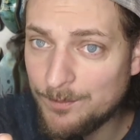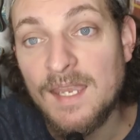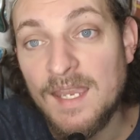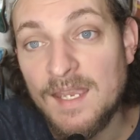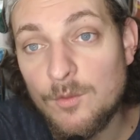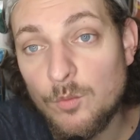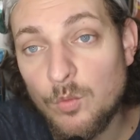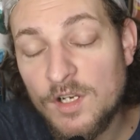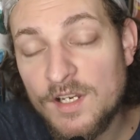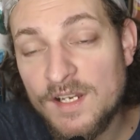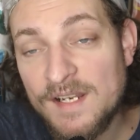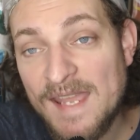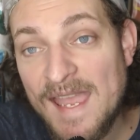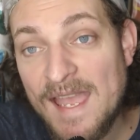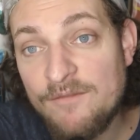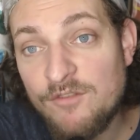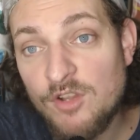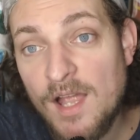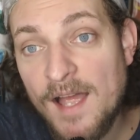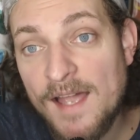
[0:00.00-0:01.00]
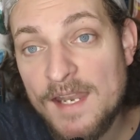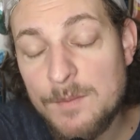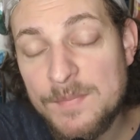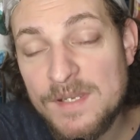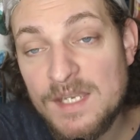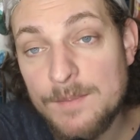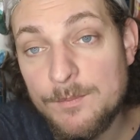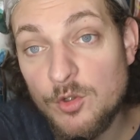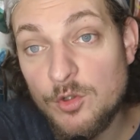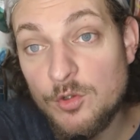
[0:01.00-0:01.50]
And we're gonna have a lot of
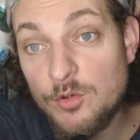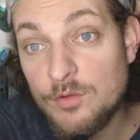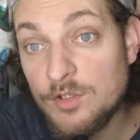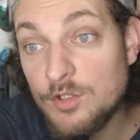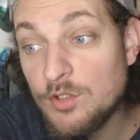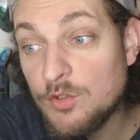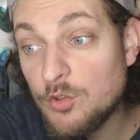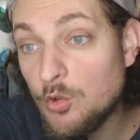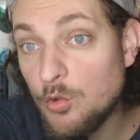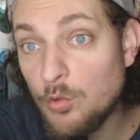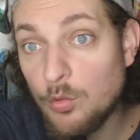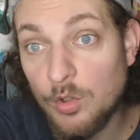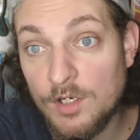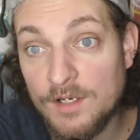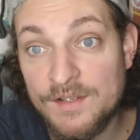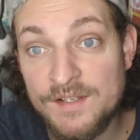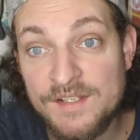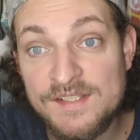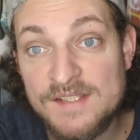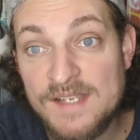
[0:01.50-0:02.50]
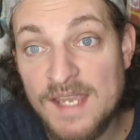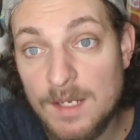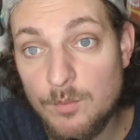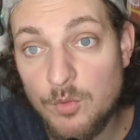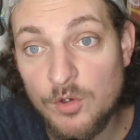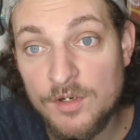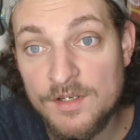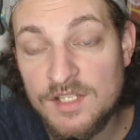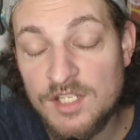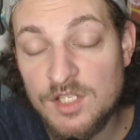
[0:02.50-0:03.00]
people who are in the
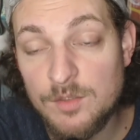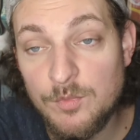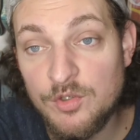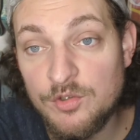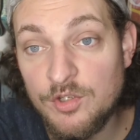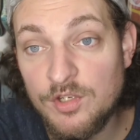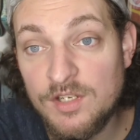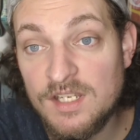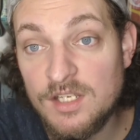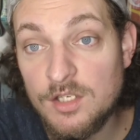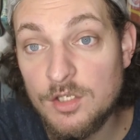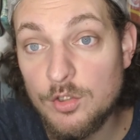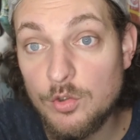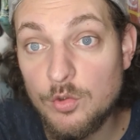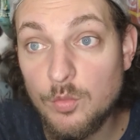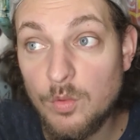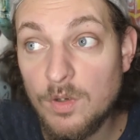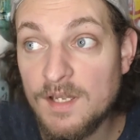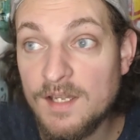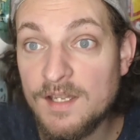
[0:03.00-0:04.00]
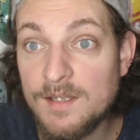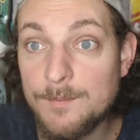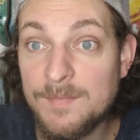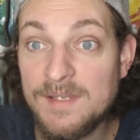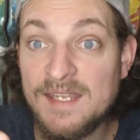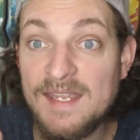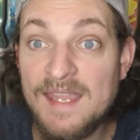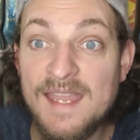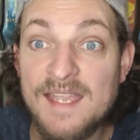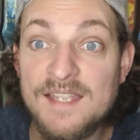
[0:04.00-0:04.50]
skateboarding community who uh,
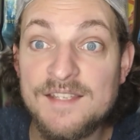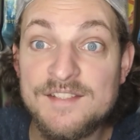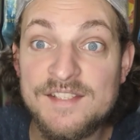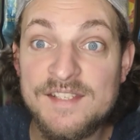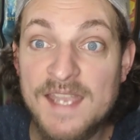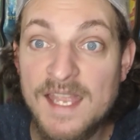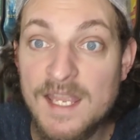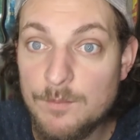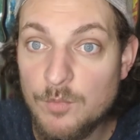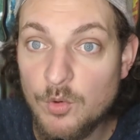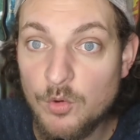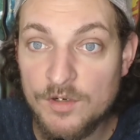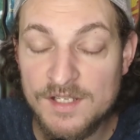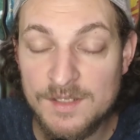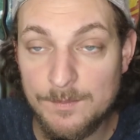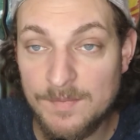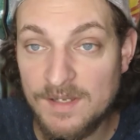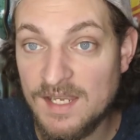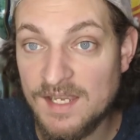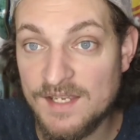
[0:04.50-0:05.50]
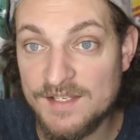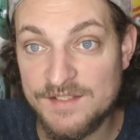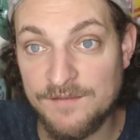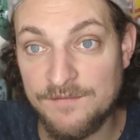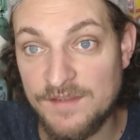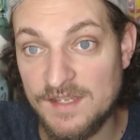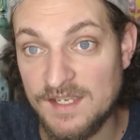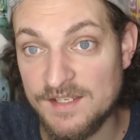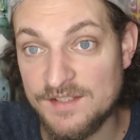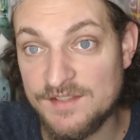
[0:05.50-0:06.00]
began skateboarding because of
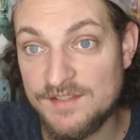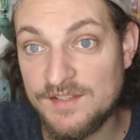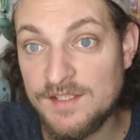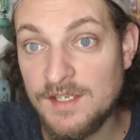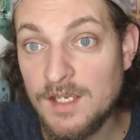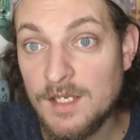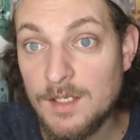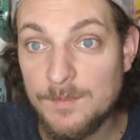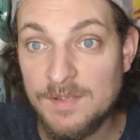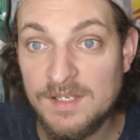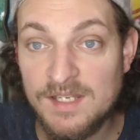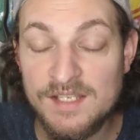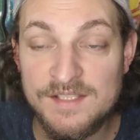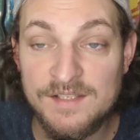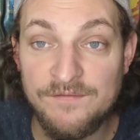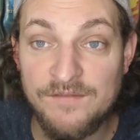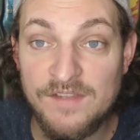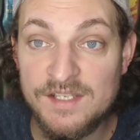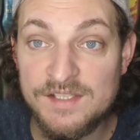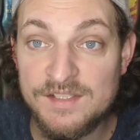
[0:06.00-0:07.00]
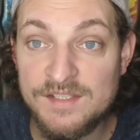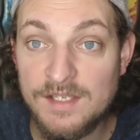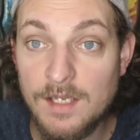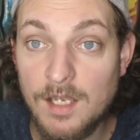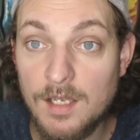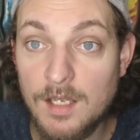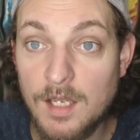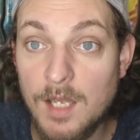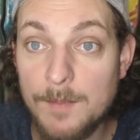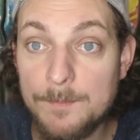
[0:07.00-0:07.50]
this, because of this
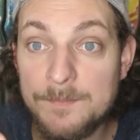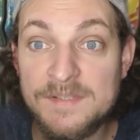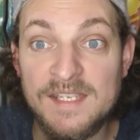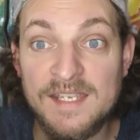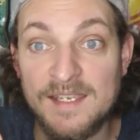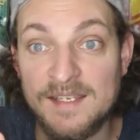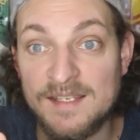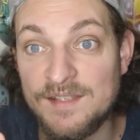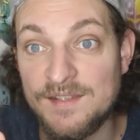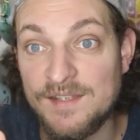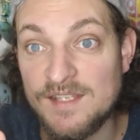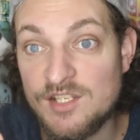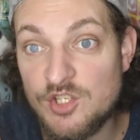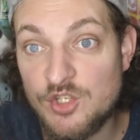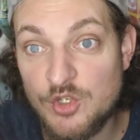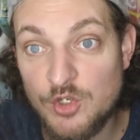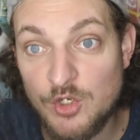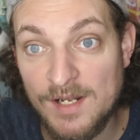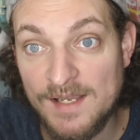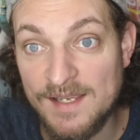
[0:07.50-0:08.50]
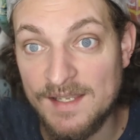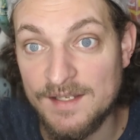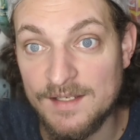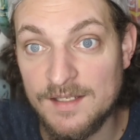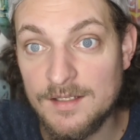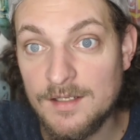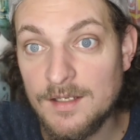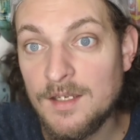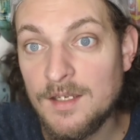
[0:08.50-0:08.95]
uptick and this trend.